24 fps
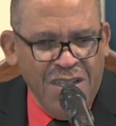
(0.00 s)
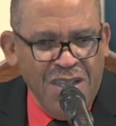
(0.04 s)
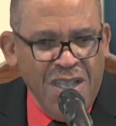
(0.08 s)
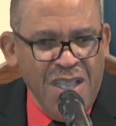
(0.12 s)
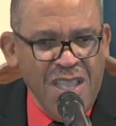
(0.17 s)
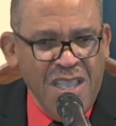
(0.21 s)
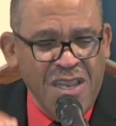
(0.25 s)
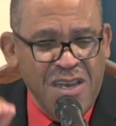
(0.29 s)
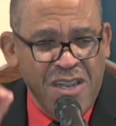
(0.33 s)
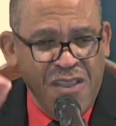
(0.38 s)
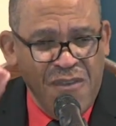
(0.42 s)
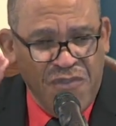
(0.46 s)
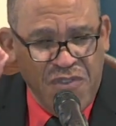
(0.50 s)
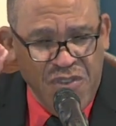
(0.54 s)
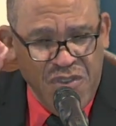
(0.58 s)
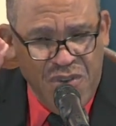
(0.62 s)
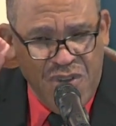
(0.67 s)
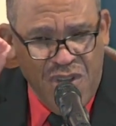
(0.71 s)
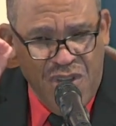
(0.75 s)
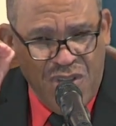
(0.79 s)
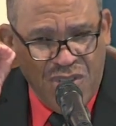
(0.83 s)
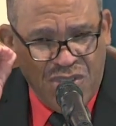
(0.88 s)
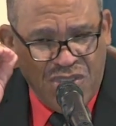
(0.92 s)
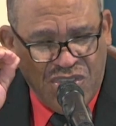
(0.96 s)
and if you're
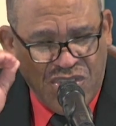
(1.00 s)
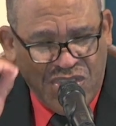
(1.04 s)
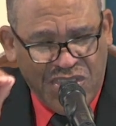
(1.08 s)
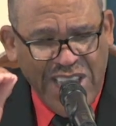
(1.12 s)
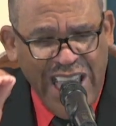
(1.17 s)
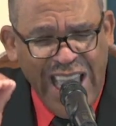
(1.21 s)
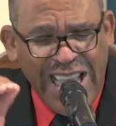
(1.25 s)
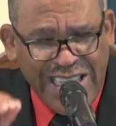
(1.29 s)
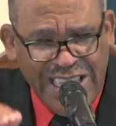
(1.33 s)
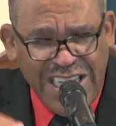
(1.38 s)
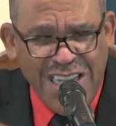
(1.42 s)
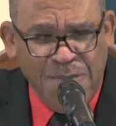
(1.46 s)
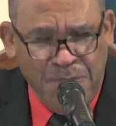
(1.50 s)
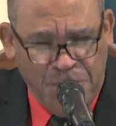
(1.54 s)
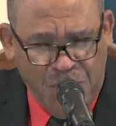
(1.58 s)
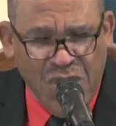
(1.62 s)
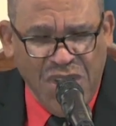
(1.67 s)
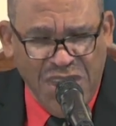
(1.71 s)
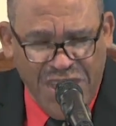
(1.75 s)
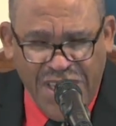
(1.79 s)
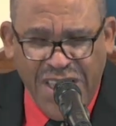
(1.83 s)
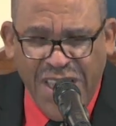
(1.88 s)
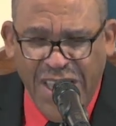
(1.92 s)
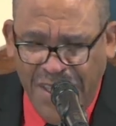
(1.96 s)
going to shack up
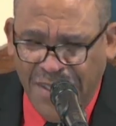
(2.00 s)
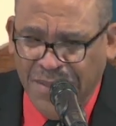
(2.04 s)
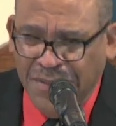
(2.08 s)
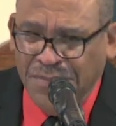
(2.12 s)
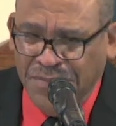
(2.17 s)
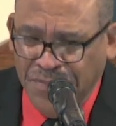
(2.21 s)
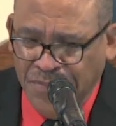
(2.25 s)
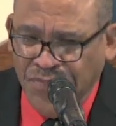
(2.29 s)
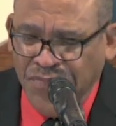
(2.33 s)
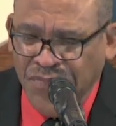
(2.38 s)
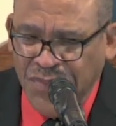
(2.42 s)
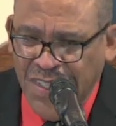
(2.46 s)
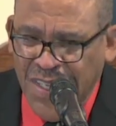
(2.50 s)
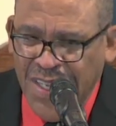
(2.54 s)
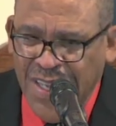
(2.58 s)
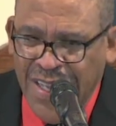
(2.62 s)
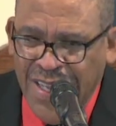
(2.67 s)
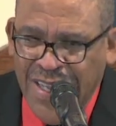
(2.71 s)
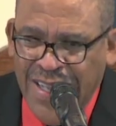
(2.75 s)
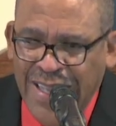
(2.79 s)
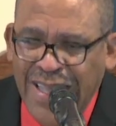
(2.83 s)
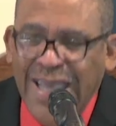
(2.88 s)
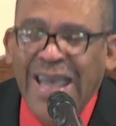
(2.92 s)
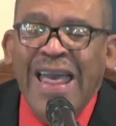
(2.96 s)
with him,
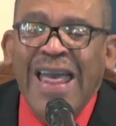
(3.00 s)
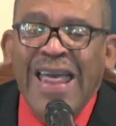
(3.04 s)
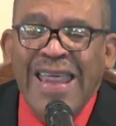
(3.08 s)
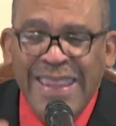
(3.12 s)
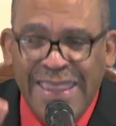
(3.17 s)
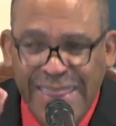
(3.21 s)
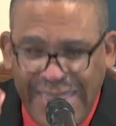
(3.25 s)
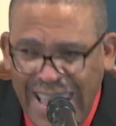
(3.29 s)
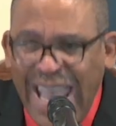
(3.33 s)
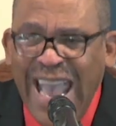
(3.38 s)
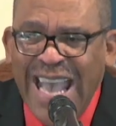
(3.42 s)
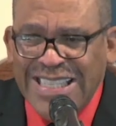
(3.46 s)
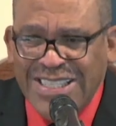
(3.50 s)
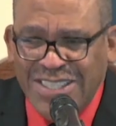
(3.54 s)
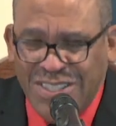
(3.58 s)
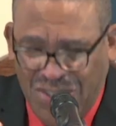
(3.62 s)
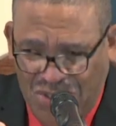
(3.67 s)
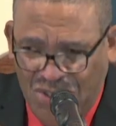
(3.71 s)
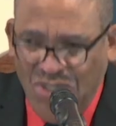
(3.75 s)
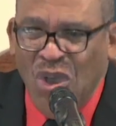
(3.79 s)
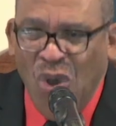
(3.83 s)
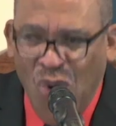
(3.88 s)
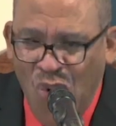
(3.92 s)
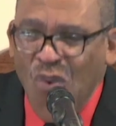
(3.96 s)

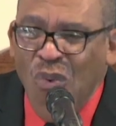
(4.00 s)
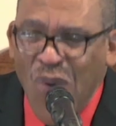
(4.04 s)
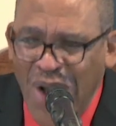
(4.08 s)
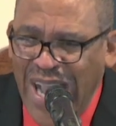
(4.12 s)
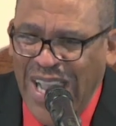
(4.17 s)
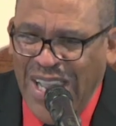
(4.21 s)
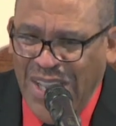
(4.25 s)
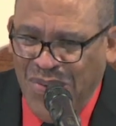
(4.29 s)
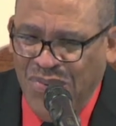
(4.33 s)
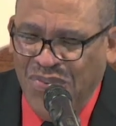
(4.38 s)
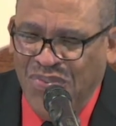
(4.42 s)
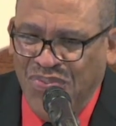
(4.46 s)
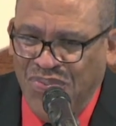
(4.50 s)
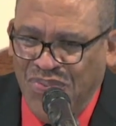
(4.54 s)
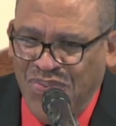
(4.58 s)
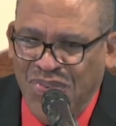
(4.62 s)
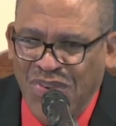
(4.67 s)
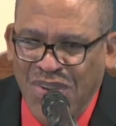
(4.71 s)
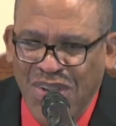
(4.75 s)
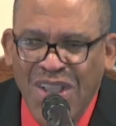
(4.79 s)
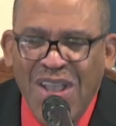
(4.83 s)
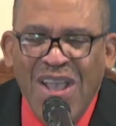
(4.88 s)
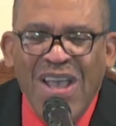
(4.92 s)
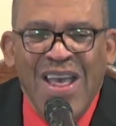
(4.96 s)
that's your wife,
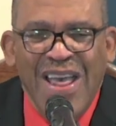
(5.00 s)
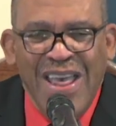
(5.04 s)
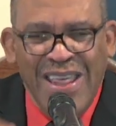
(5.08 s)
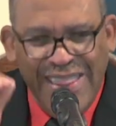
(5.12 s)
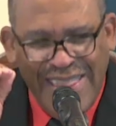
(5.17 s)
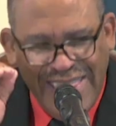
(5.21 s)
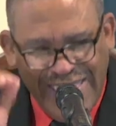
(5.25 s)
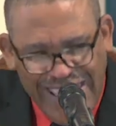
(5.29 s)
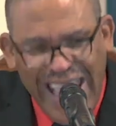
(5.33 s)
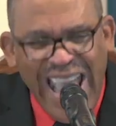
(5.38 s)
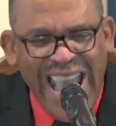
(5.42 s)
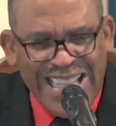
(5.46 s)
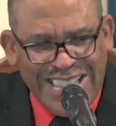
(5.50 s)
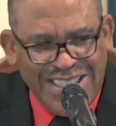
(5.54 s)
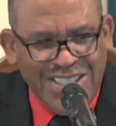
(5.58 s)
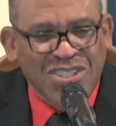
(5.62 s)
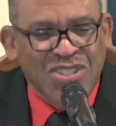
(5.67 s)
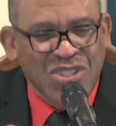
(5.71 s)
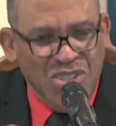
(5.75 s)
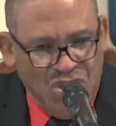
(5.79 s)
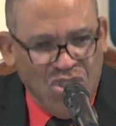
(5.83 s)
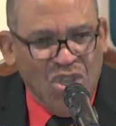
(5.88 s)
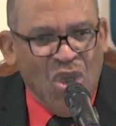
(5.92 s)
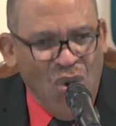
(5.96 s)

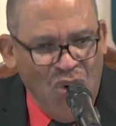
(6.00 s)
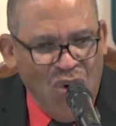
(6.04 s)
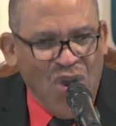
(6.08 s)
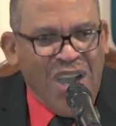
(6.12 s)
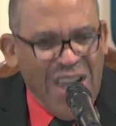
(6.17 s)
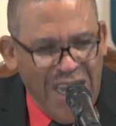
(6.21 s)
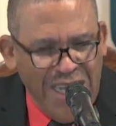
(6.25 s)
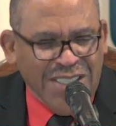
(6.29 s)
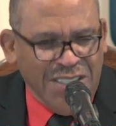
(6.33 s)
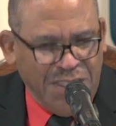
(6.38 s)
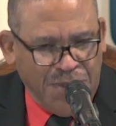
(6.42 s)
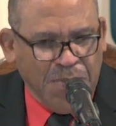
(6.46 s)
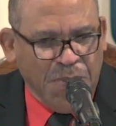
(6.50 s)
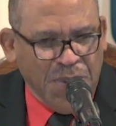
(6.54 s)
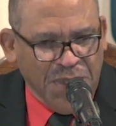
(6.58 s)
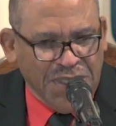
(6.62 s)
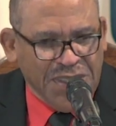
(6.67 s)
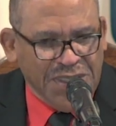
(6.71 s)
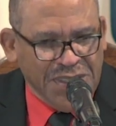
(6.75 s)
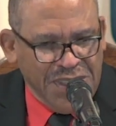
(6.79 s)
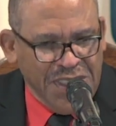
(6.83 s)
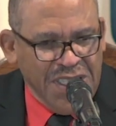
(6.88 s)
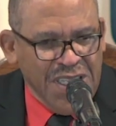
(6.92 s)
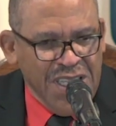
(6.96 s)
that's your husband.